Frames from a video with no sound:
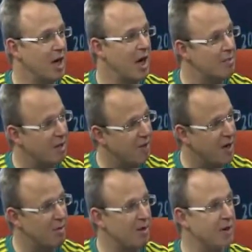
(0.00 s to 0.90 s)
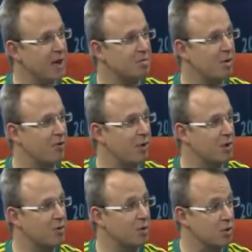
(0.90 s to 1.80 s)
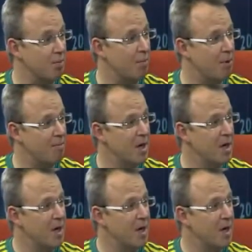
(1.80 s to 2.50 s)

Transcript: Mm. And Bafana Bafana's performance was superb.